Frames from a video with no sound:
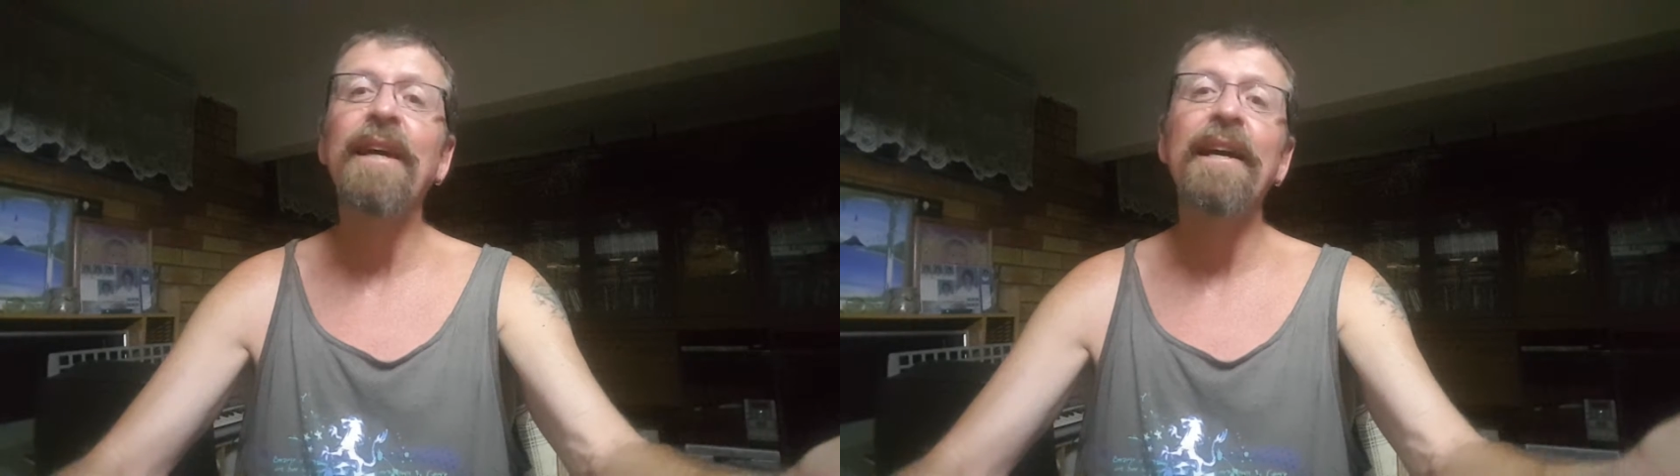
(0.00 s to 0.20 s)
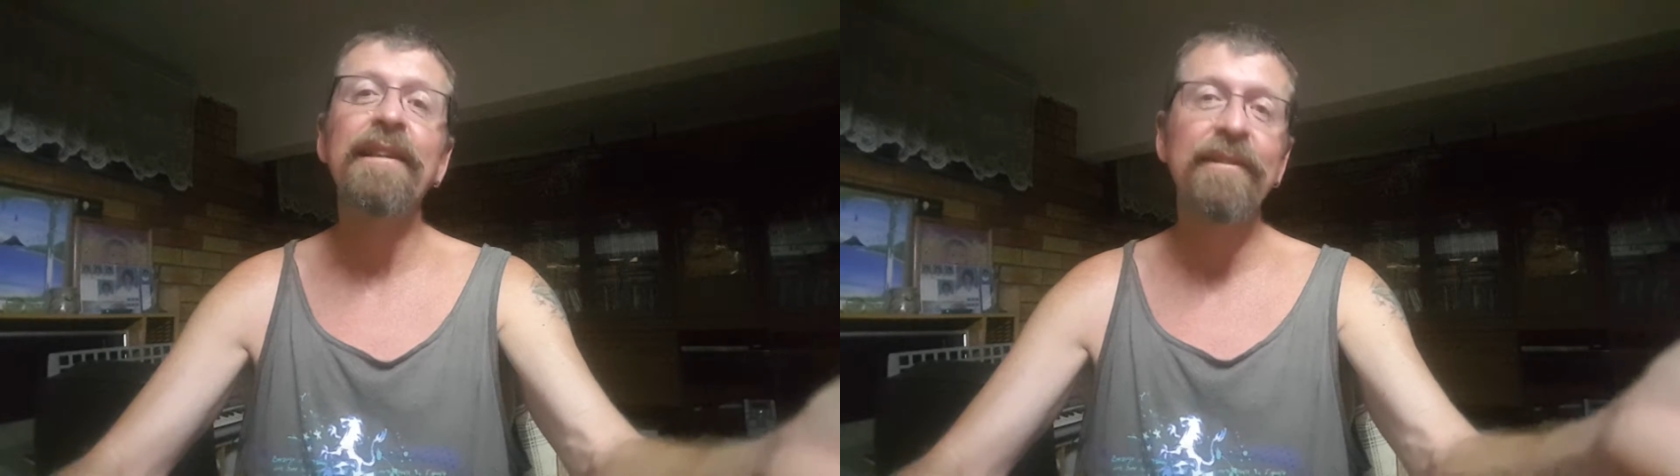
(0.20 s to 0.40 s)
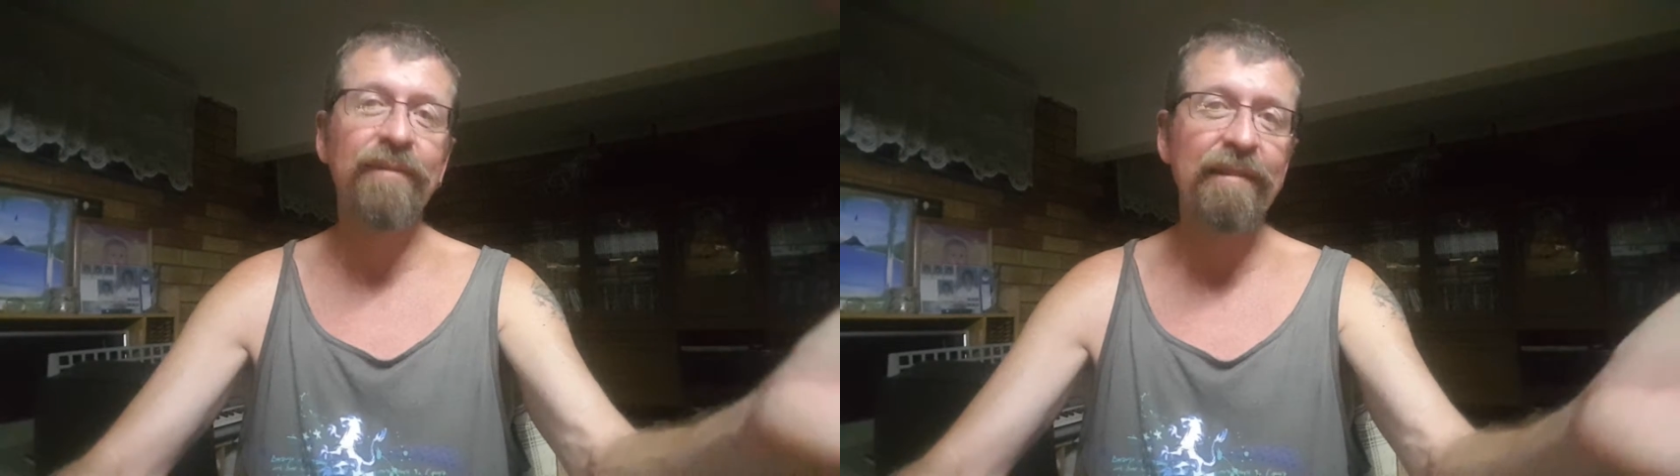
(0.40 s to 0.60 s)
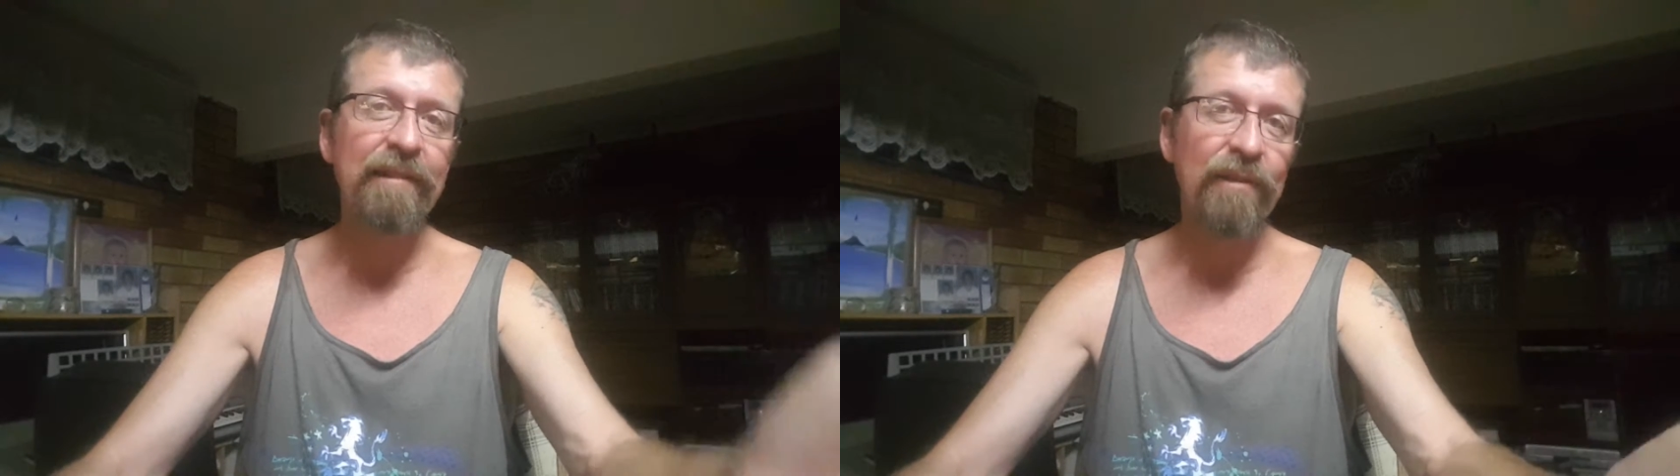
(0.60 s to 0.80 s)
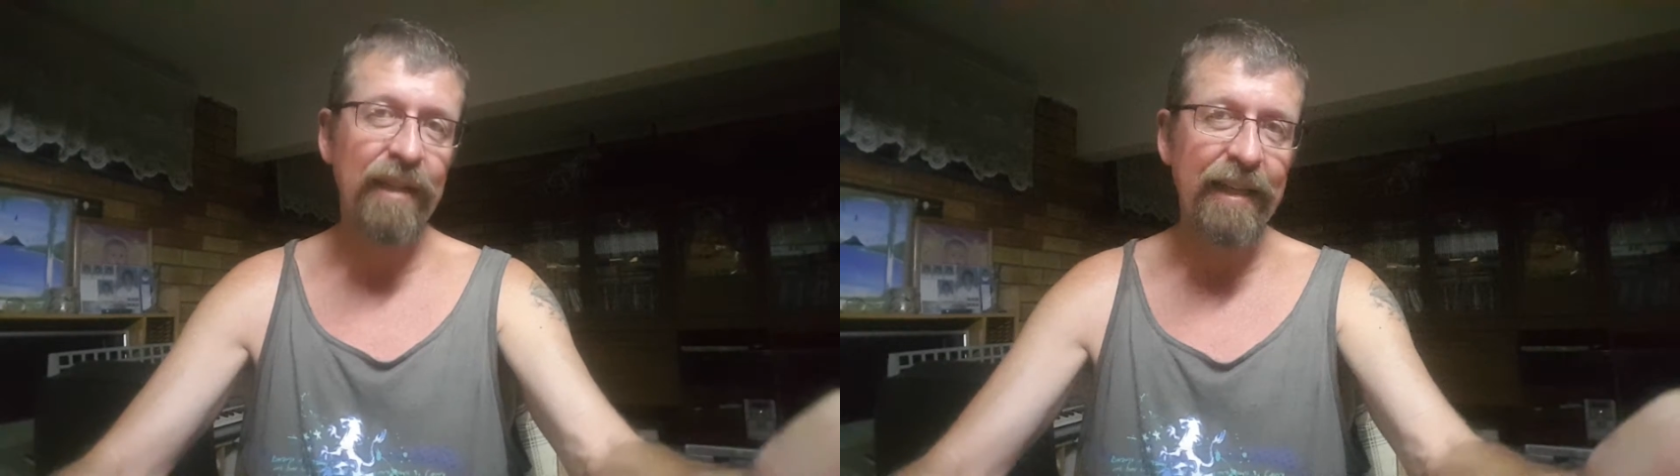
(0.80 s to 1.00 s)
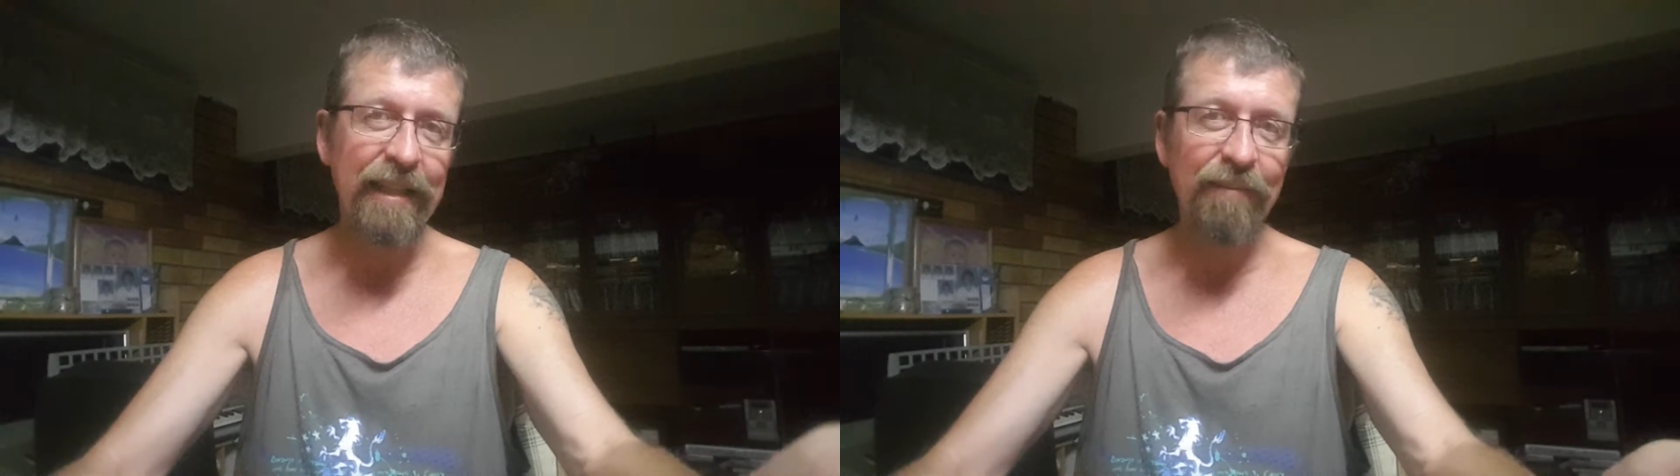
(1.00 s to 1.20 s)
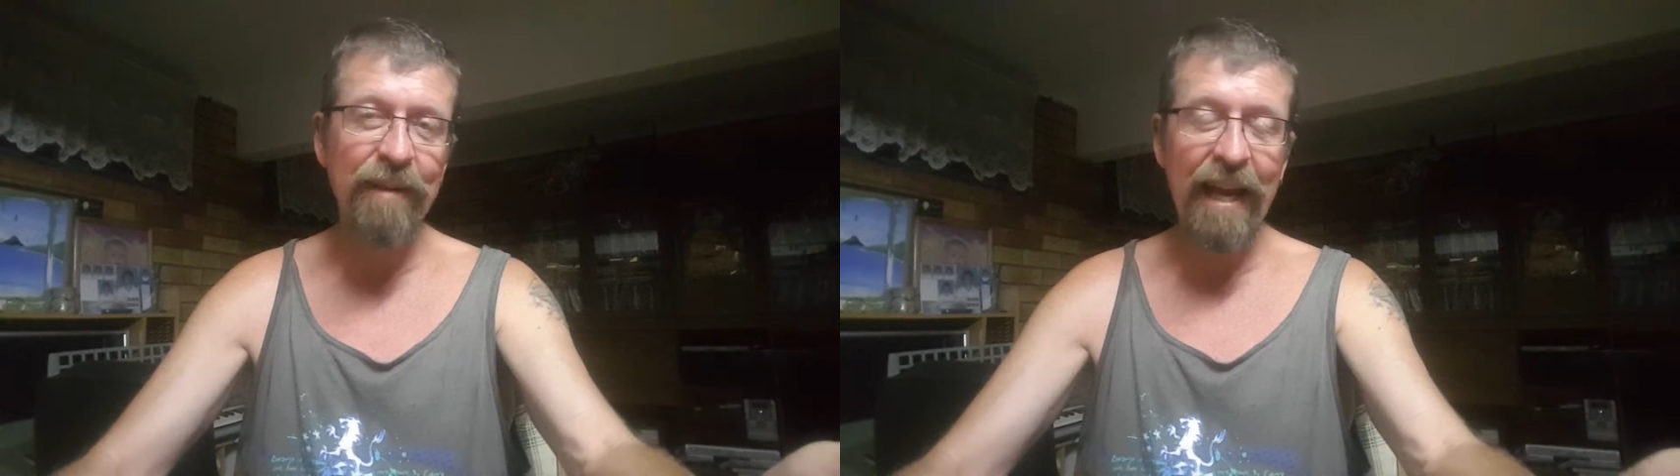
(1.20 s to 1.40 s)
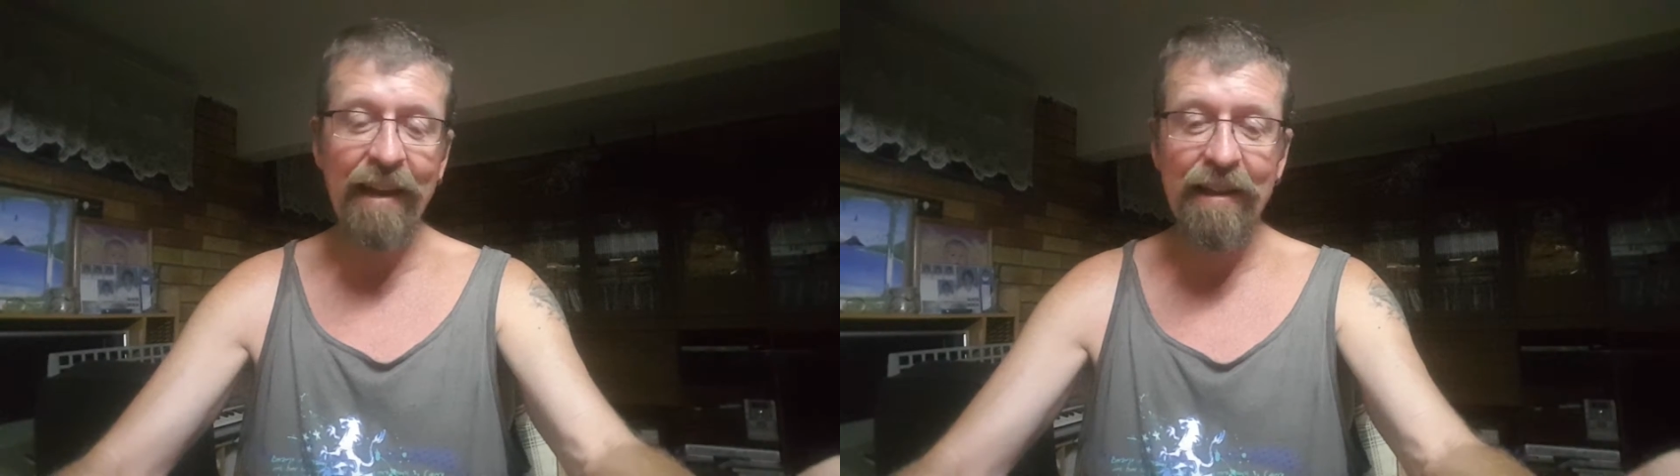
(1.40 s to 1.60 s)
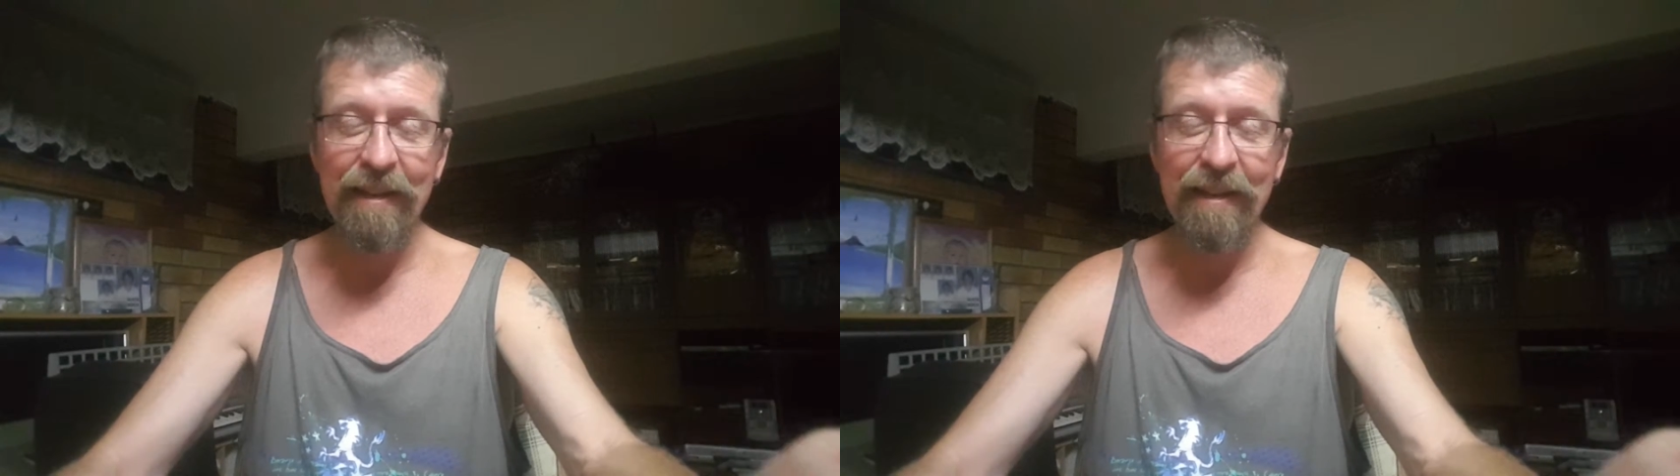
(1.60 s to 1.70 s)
has very good antibacterial